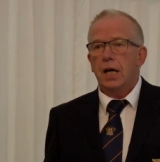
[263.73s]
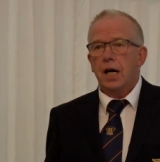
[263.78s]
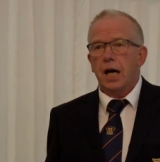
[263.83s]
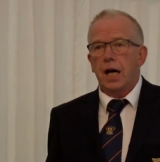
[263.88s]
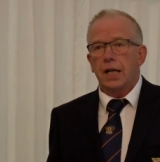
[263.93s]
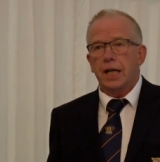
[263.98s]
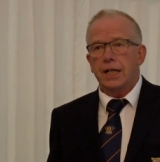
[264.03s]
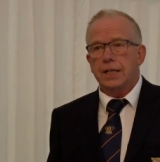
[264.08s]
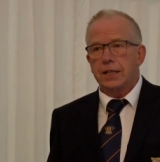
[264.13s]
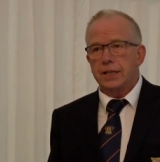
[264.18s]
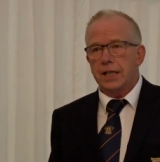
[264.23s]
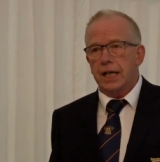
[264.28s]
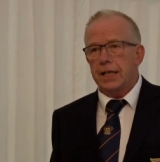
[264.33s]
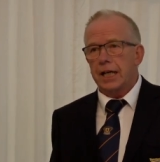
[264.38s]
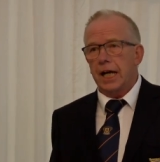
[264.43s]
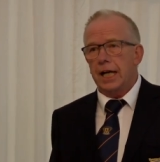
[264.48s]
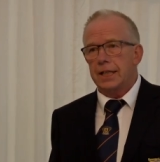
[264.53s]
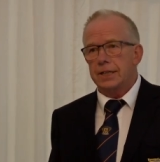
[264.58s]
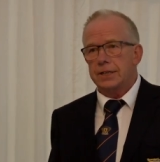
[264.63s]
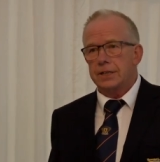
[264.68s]
I'd like to thank
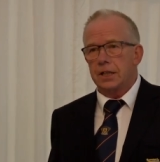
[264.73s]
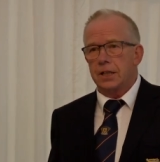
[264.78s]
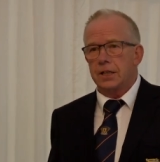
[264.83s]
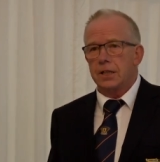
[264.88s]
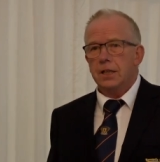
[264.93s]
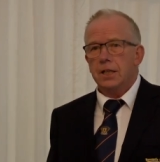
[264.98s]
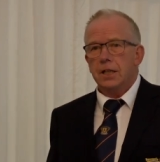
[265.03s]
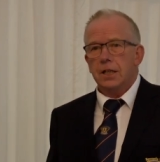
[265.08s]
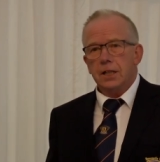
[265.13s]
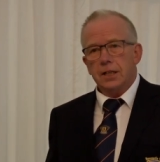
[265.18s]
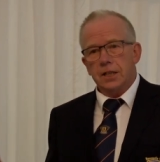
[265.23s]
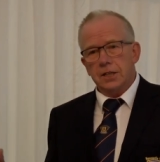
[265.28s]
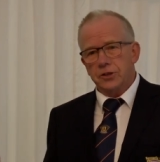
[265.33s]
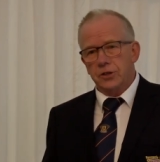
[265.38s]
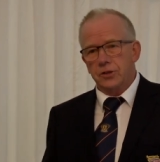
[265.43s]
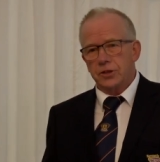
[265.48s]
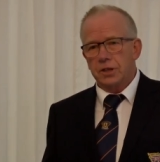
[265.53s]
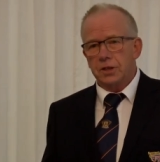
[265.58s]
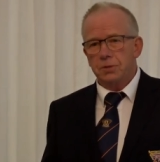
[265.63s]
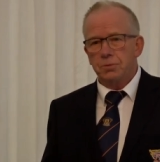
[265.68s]
Alistair. There's
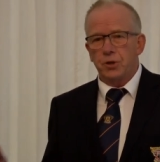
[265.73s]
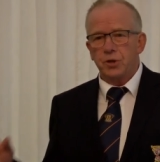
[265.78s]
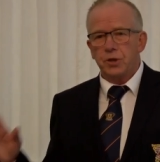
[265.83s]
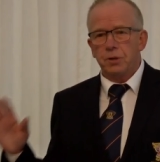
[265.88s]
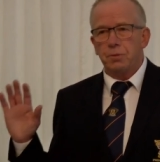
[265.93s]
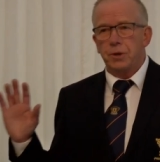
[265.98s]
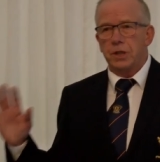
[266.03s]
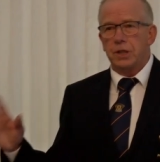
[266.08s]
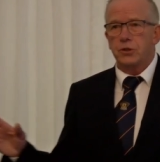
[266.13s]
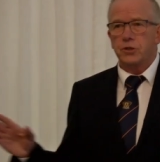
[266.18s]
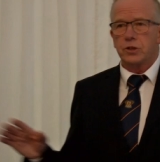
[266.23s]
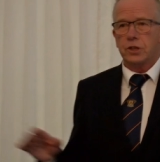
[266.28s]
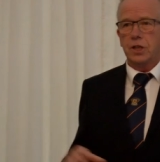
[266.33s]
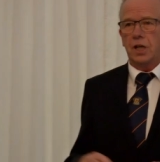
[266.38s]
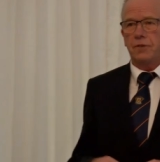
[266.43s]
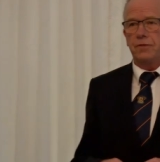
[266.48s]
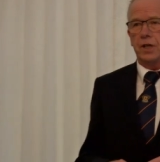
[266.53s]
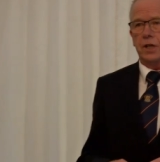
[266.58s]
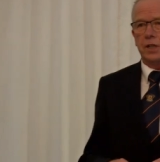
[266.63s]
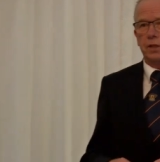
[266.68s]
nothing about him, but he does an
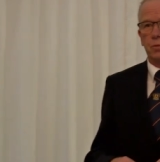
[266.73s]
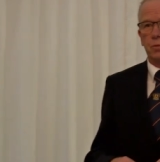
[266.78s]
awful lot of